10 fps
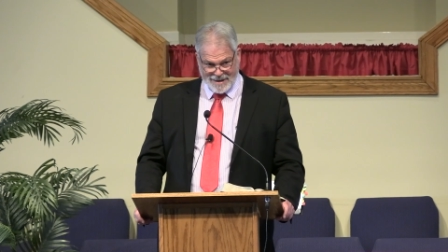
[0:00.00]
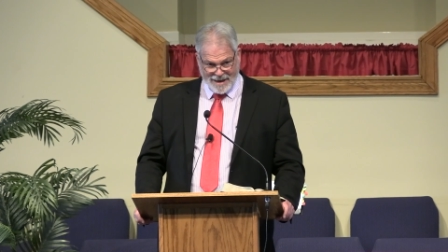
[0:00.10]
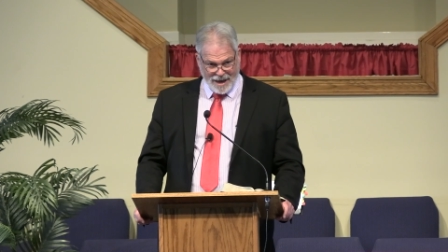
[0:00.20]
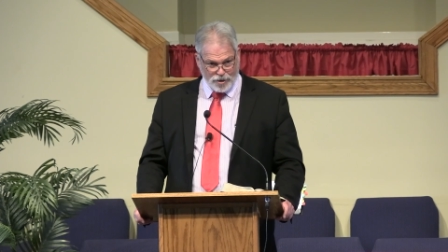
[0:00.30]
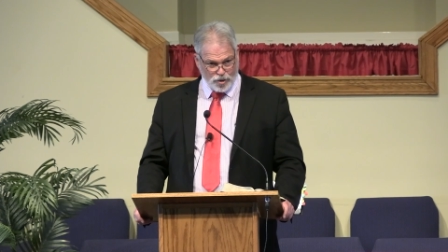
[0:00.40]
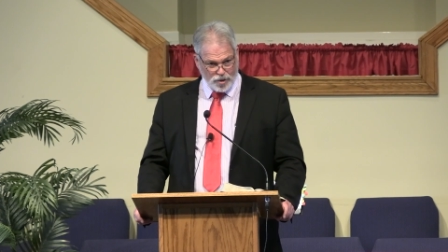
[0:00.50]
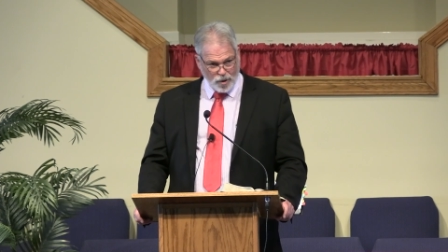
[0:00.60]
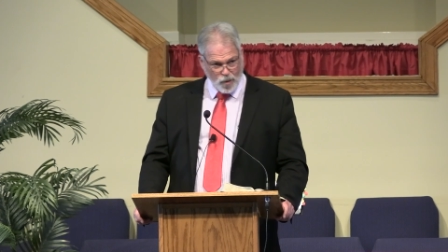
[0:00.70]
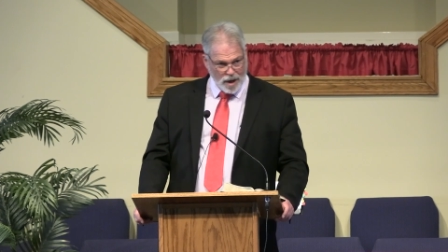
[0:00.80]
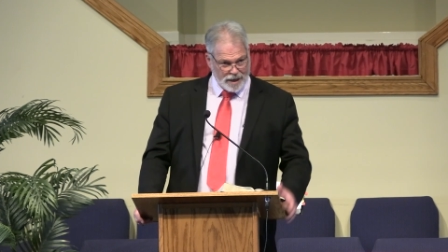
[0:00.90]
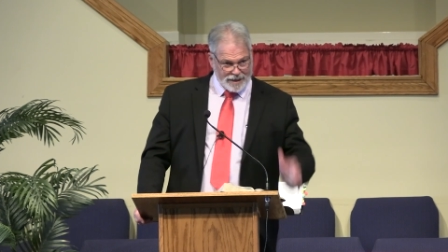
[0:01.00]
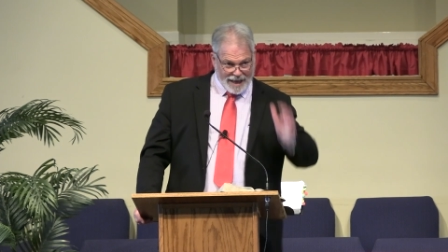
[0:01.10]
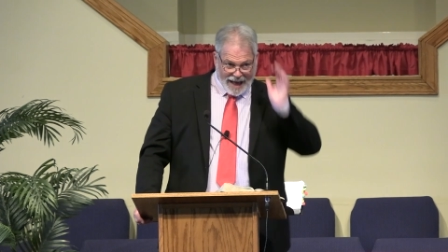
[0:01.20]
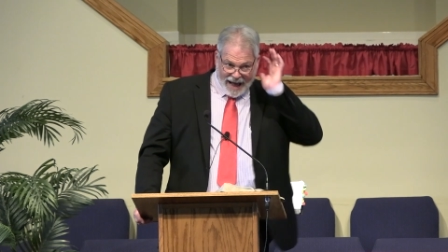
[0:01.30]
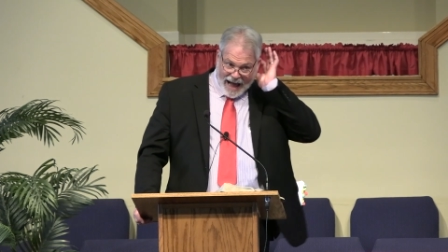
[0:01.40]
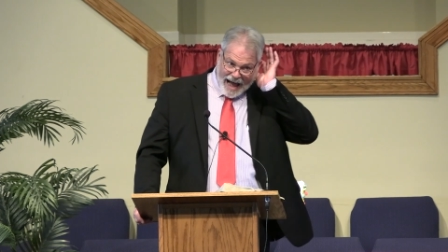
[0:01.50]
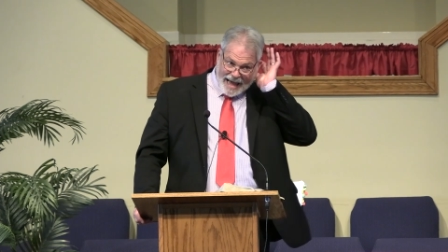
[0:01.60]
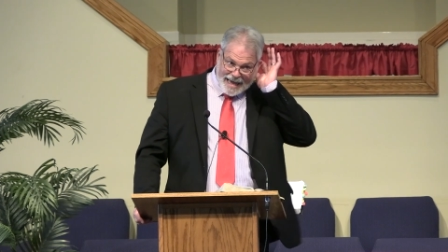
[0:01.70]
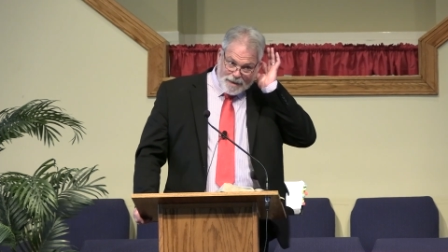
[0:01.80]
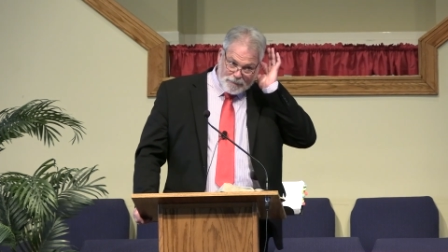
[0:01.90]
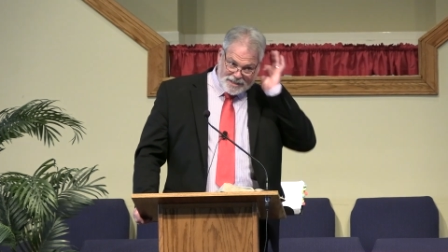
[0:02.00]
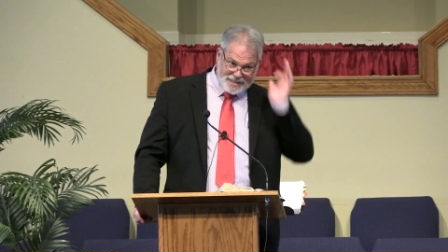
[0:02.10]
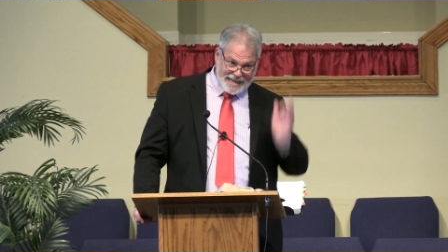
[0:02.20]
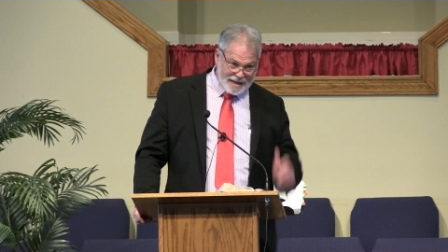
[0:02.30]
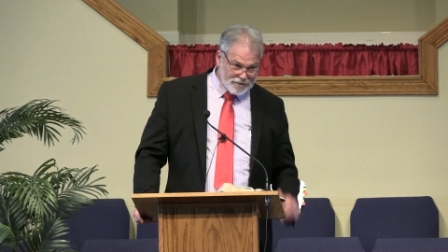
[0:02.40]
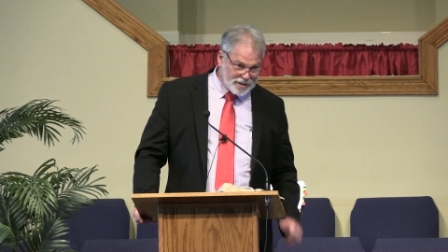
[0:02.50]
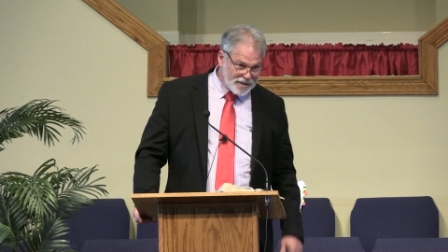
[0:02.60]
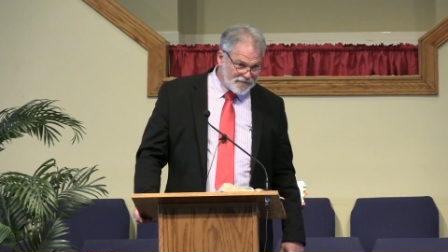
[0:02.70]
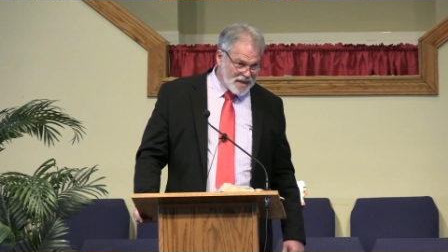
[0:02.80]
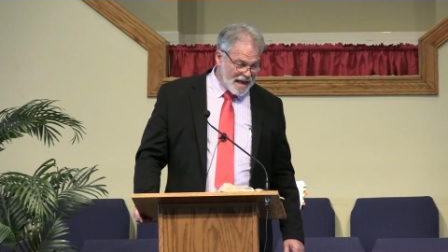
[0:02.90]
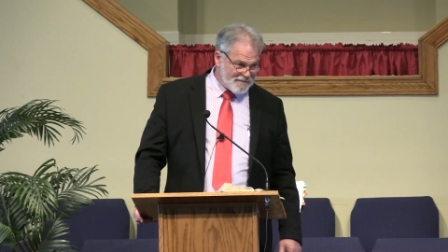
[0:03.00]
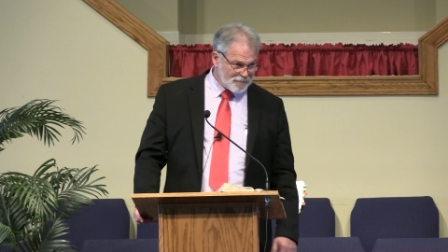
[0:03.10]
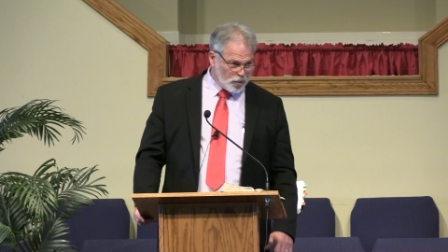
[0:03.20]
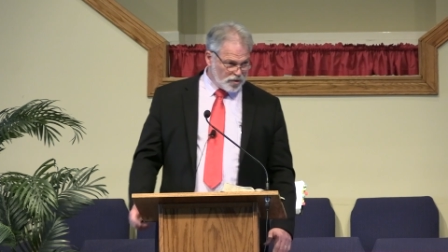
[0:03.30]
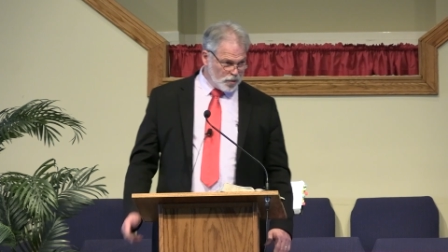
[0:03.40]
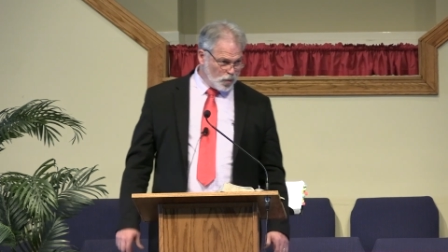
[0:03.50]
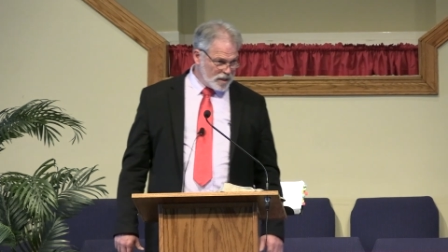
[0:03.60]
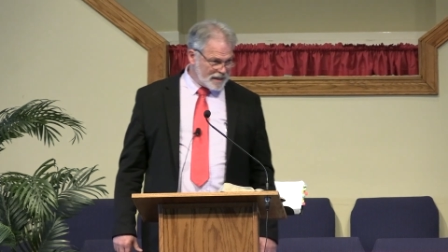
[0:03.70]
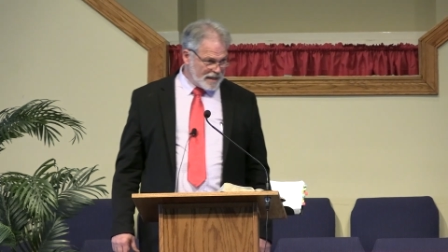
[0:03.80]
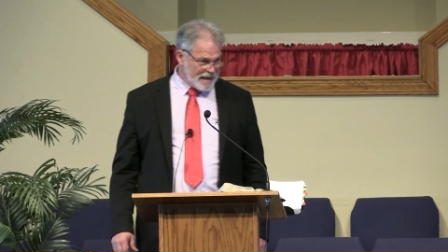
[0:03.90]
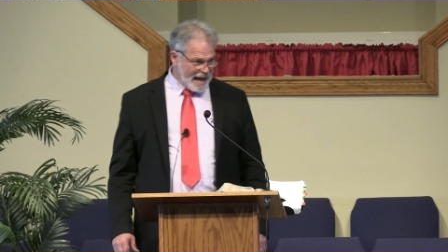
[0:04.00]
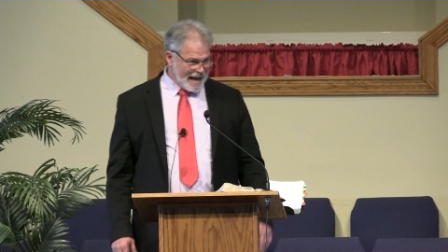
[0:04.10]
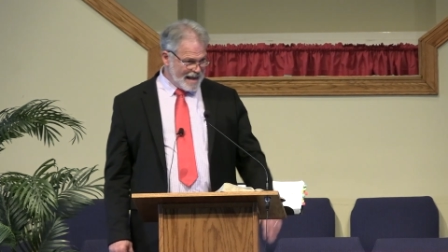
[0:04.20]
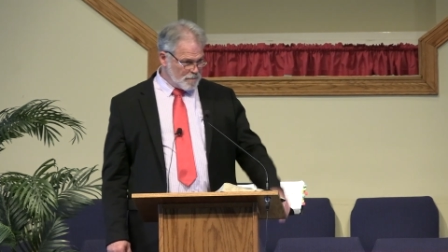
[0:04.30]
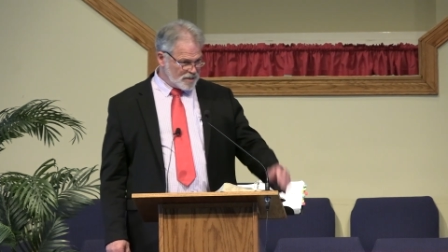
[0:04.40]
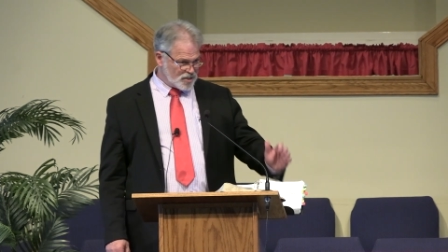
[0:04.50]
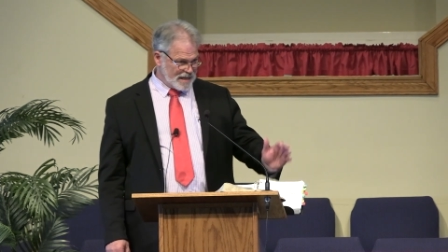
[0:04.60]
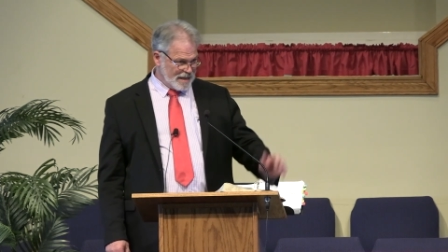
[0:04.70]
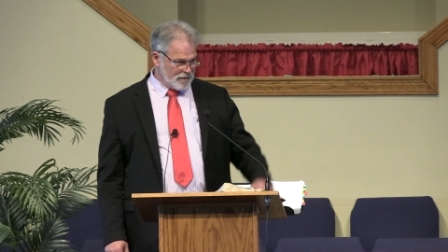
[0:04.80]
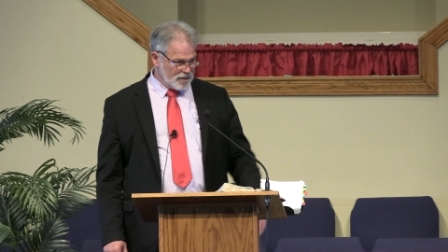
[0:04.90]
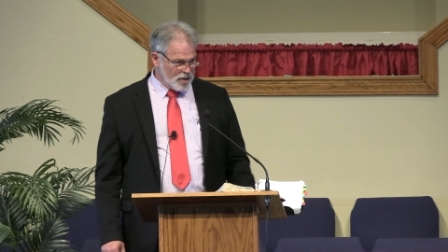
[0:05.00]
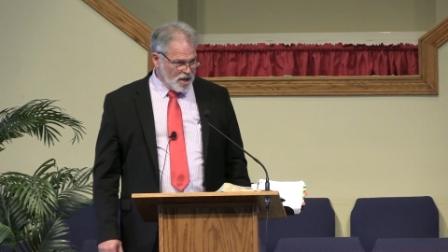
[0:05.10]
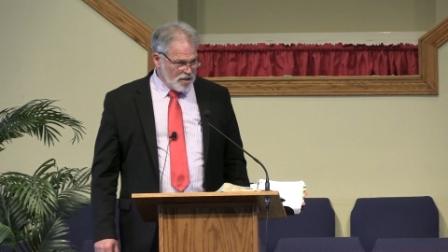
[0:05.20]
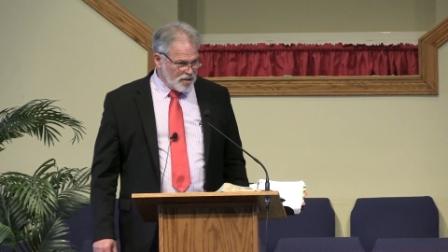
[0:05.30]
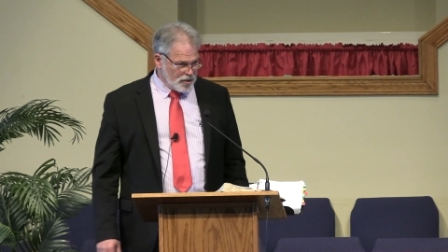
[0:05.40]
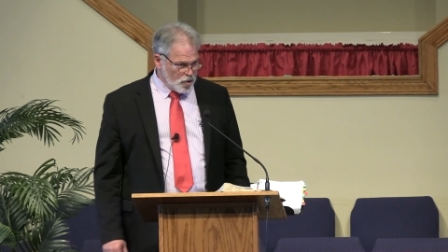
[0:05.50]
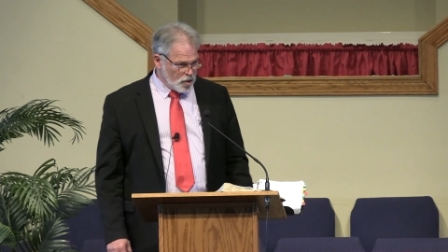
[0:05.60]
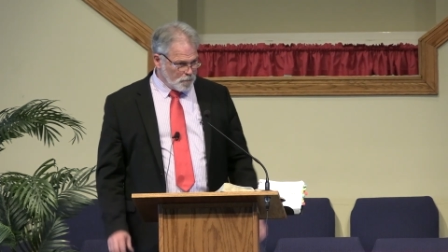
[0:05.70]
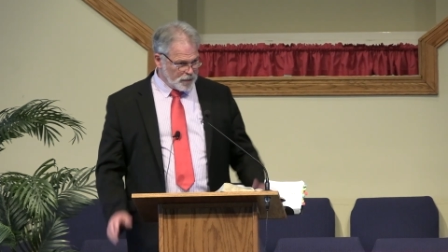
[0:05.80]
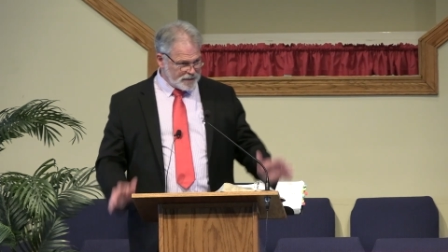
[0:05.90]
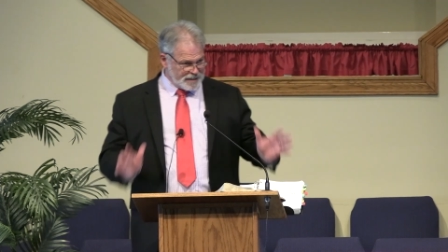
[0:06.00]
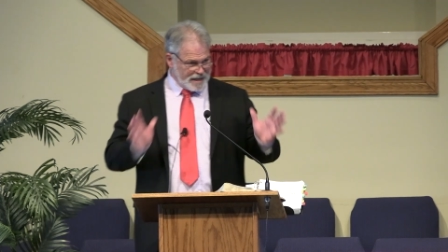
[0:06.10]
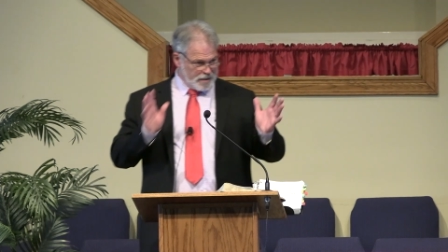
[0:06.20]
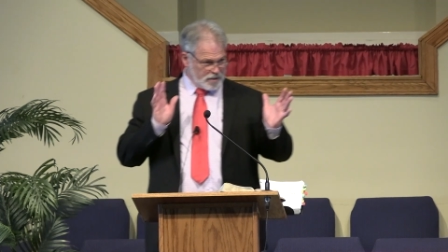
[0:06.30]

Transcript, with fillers: And you know what? I am astounded if you have more than one kid. I am astounded that you can put together the